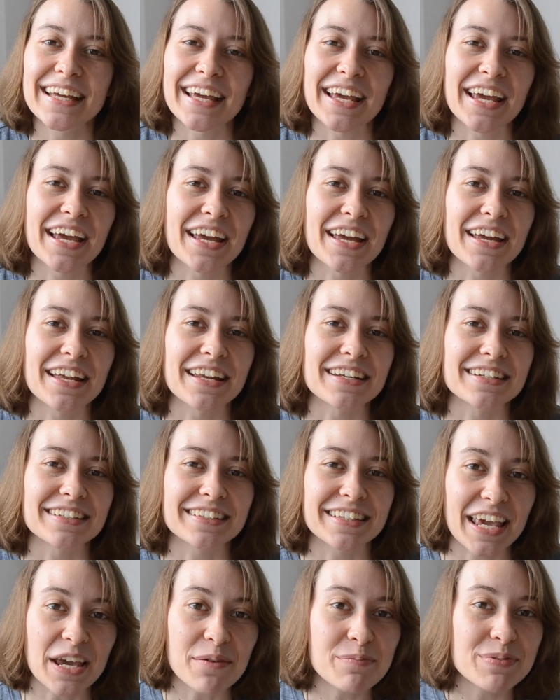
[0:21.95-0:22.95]
And
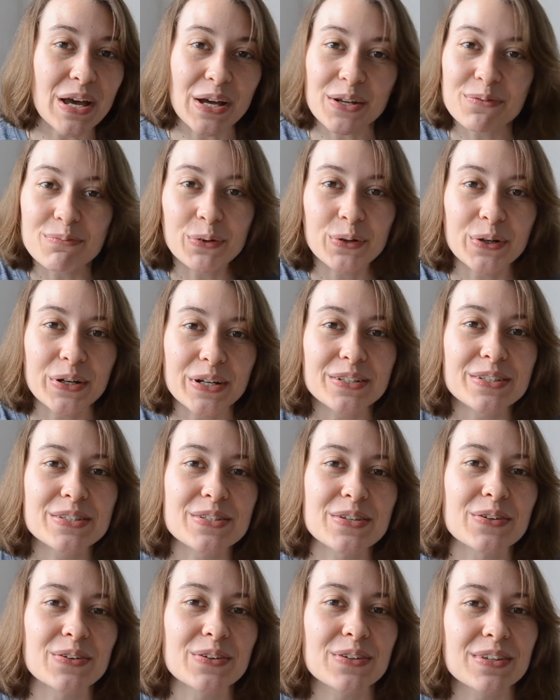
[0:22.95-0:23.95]
Gabe's on board,
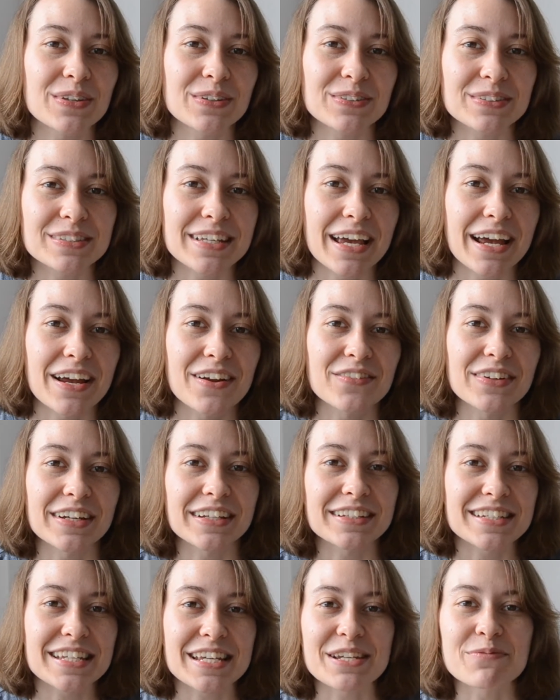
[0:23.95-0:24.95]
so it's kind of
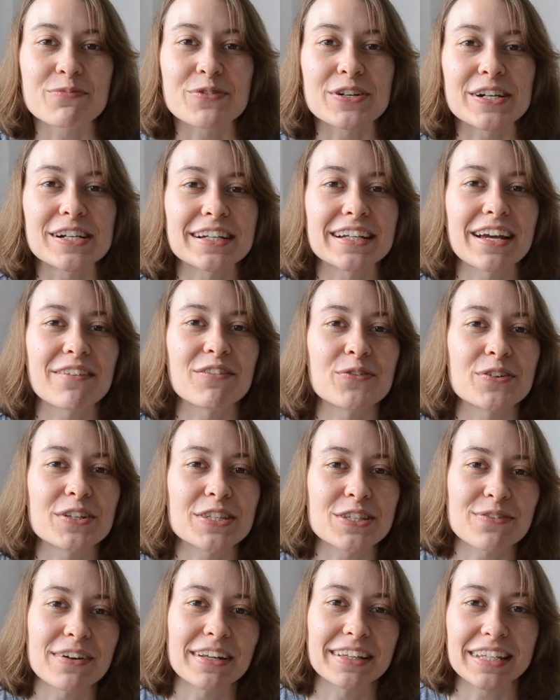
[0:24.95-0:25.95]
like teamwork. Every
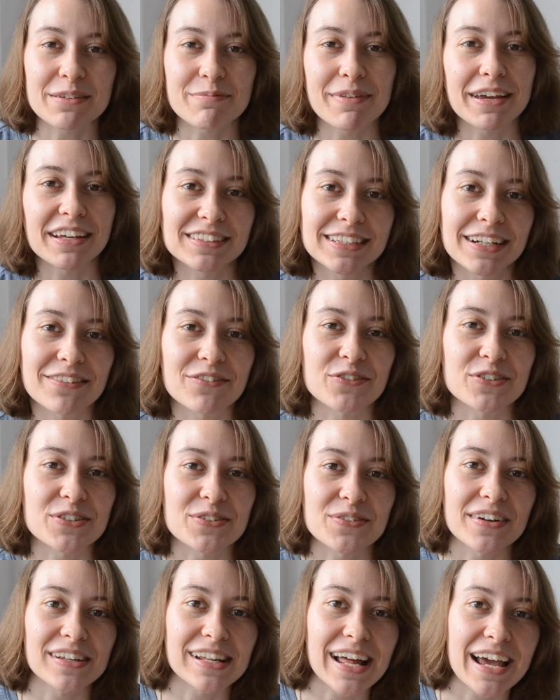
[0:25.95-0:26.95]
once in a while he makes it, every once
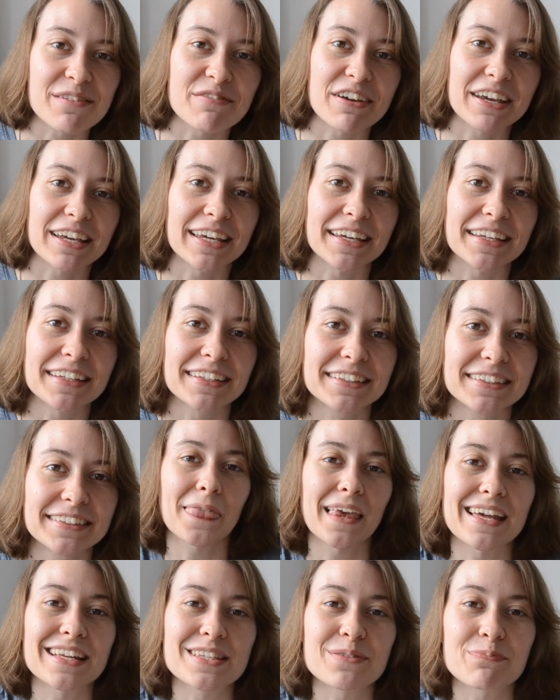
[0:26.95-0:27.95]
in a while I make it.
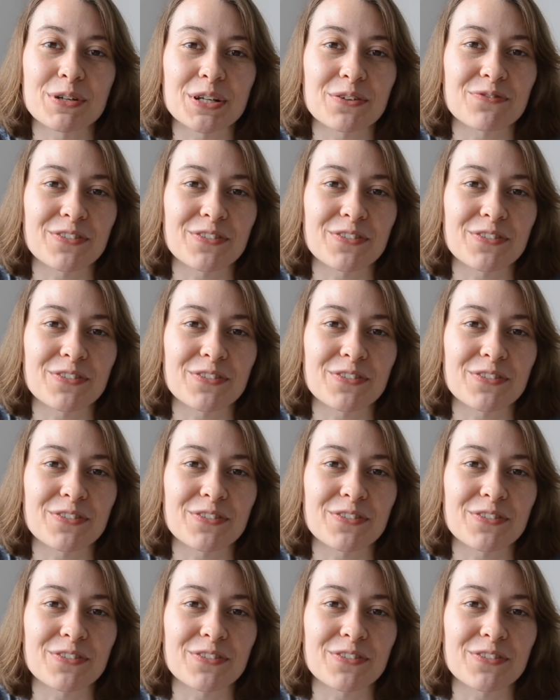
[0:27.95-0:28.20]
And it's pretty